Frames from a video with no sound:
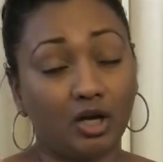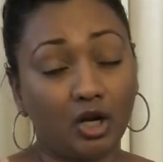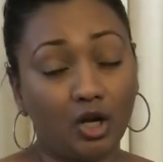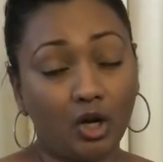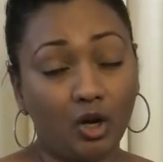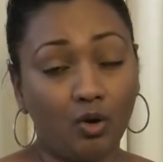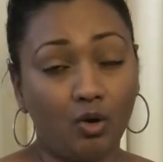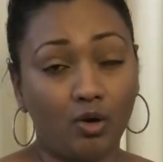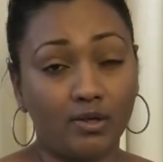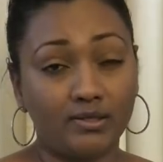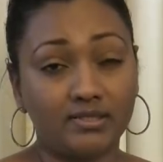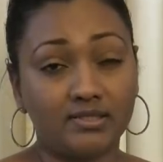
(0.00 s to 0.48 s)

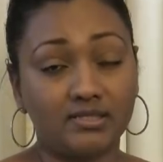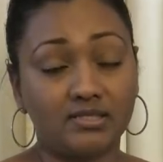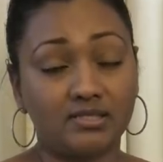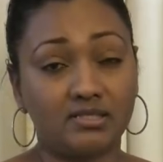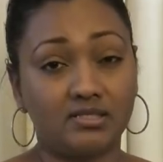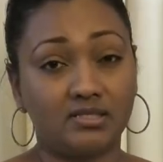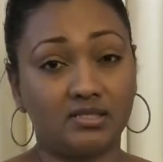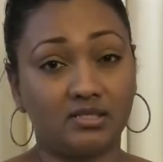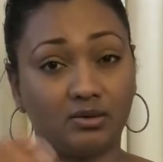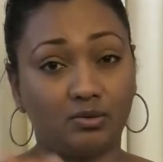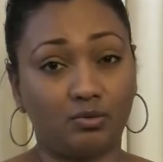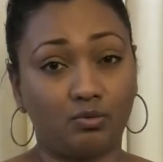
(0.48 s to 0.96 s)
cloths
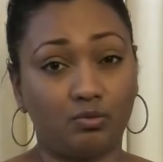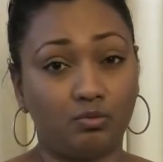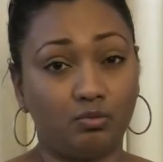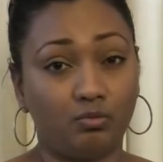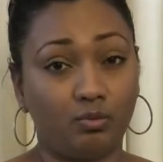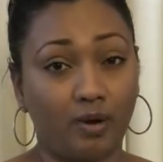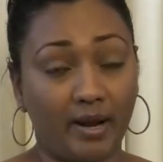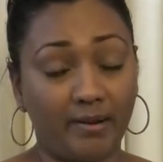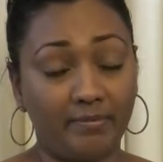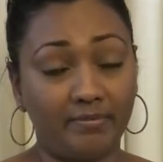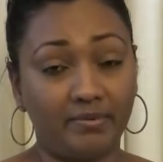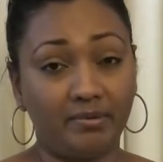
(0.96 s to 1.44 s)
to
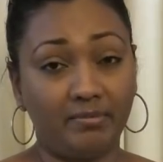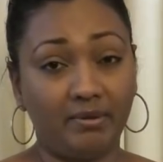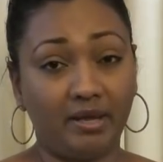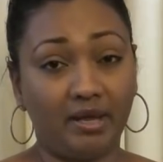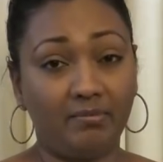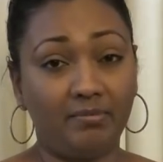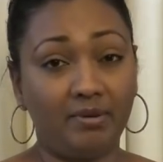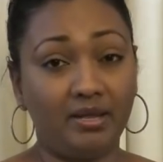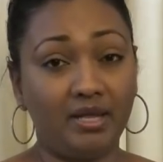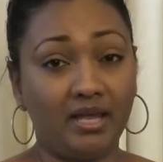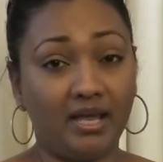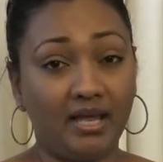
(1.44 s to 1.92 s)
wipe the
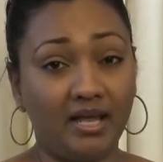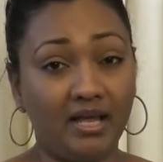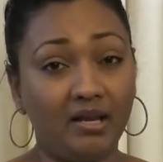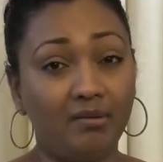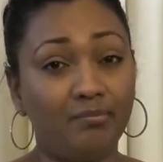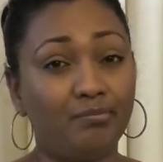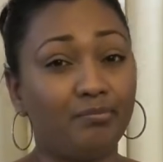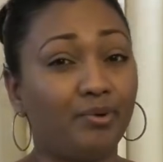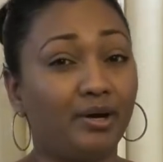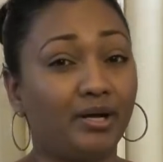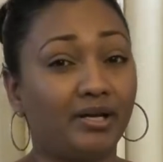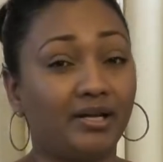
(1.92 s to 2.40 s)
baby
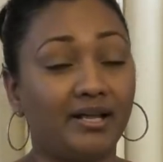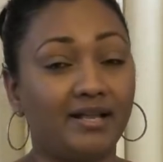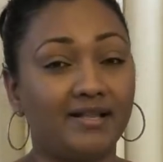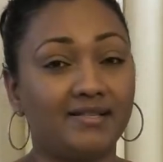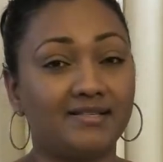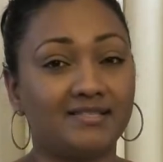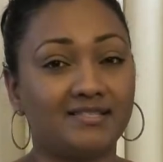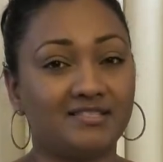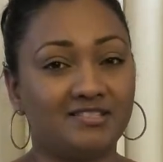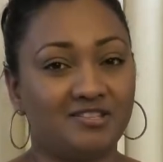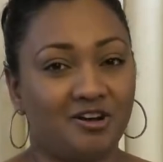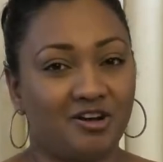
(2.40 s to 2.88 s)
in, but
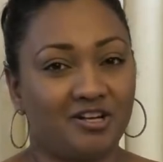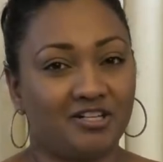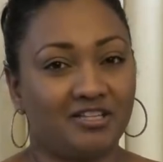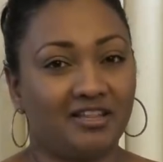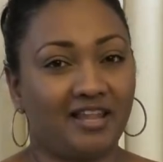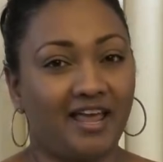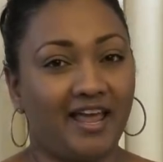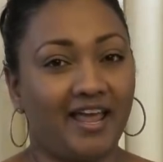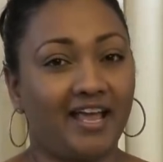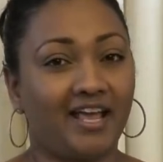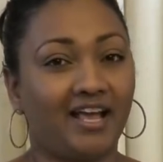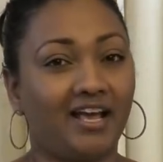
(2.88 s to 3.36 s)
it's not
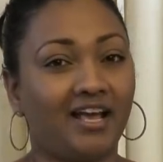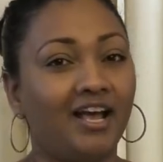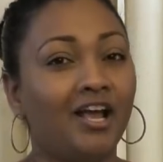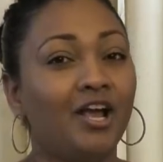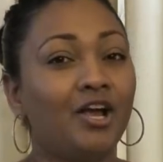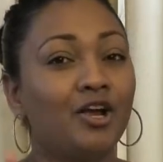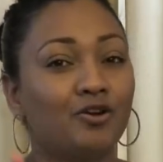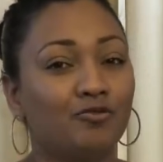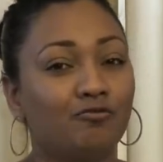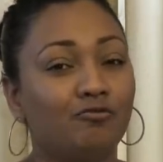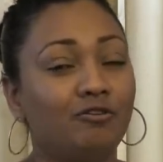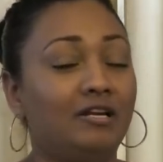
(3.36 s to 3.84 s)
like
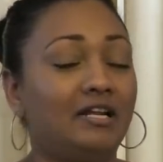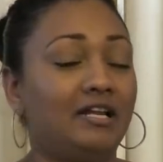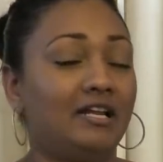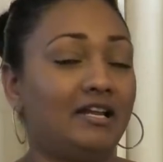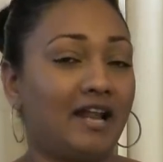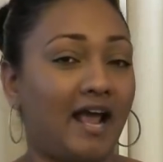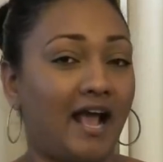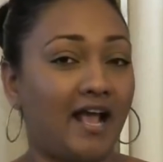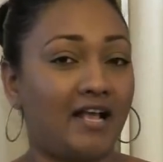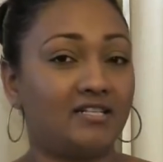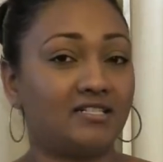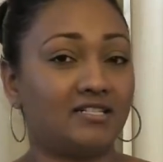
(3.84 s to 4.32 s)
really
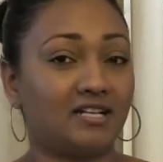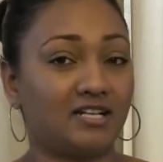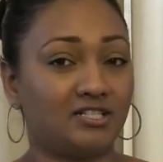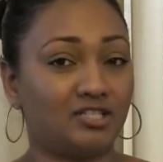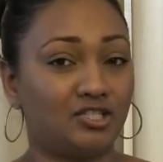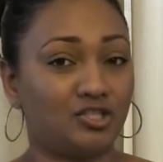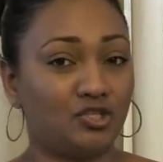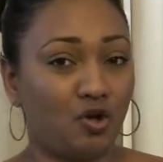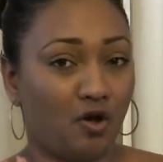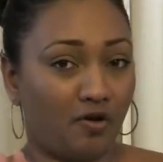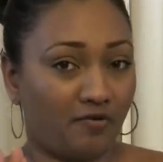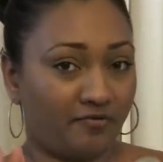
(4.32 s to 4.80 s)
nice
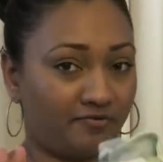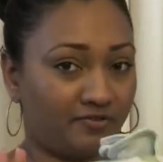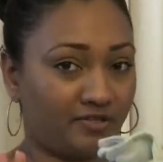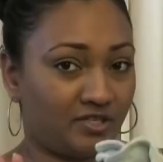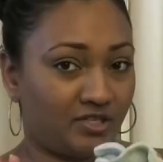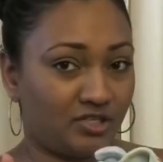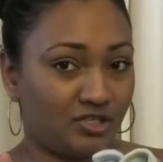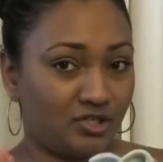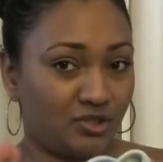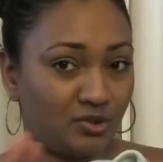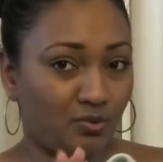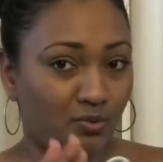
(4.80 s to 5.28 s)
and soft.
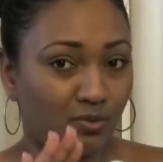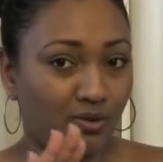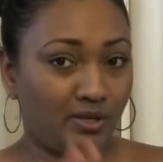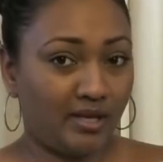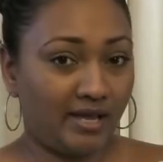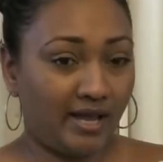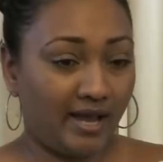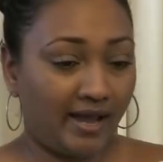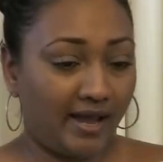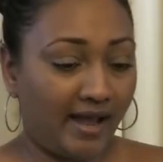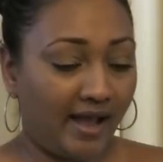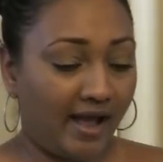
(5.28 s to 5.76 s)
So
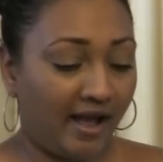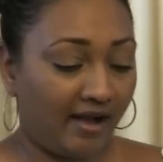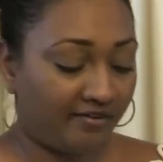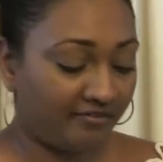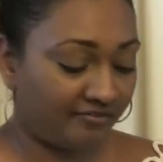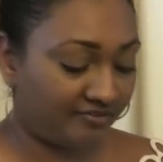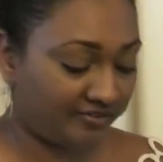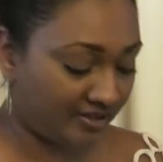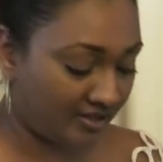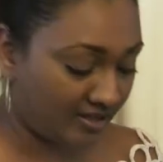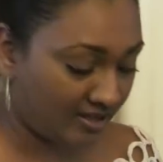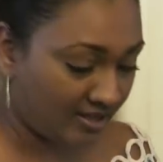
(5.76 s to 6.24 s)
here I
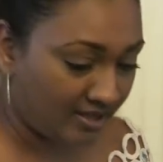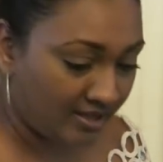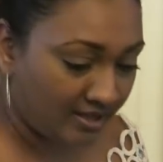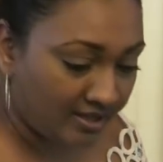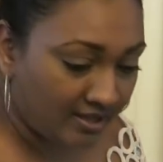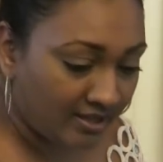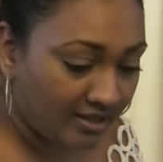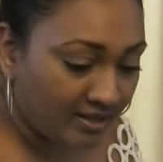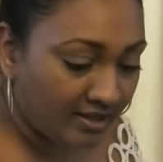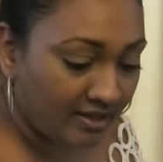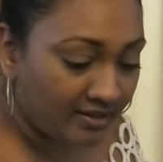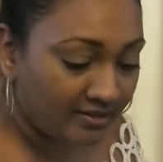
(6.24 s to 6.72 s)
have
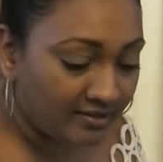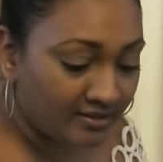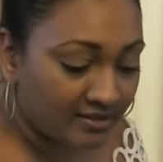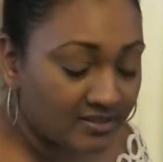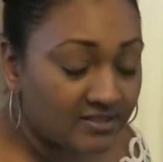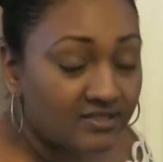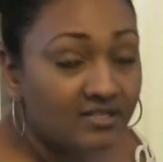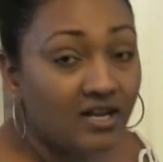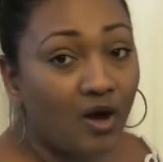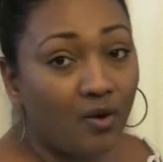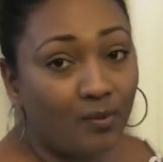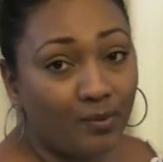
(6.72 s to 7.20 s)
the
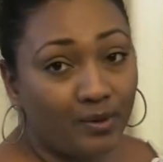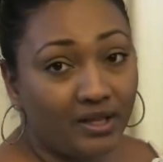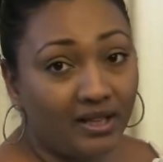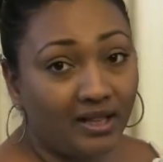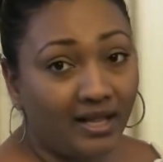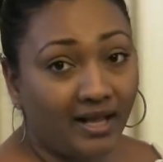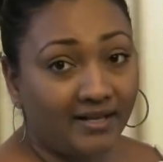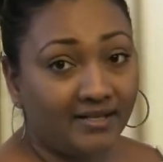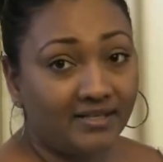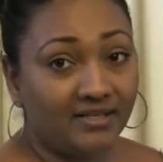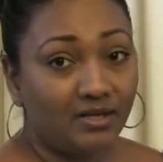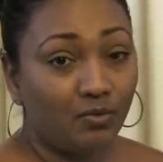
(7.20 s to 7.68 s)

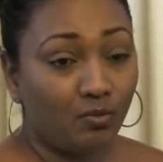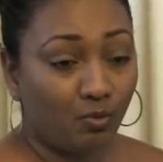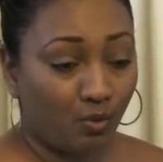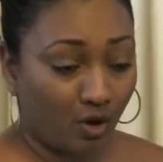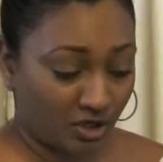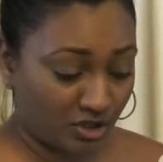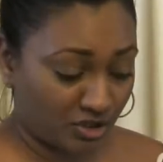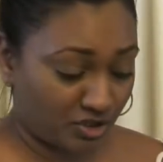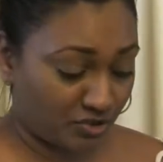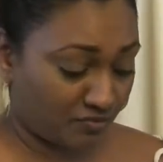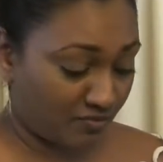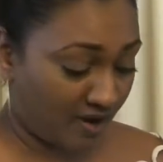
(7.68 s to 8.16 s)
towel and the
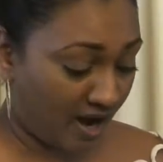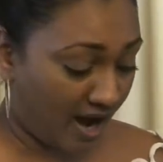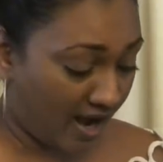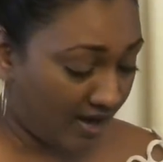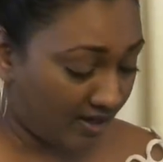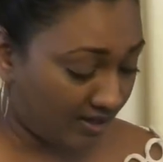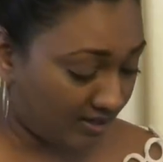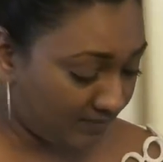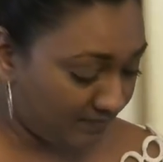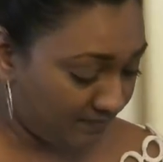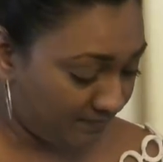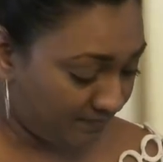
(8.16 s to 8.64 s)
wash
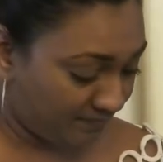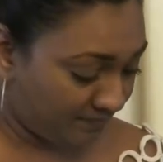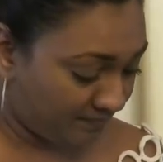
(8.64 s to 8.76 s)
rag.